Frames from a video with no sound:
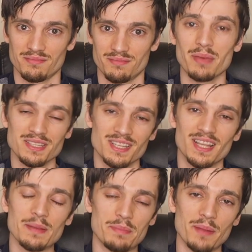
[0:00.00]

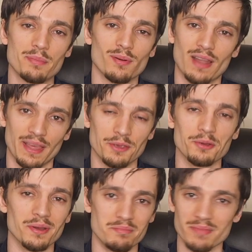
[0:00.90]
Basically people like
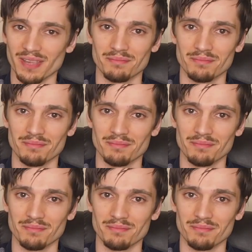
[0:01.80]
you and me.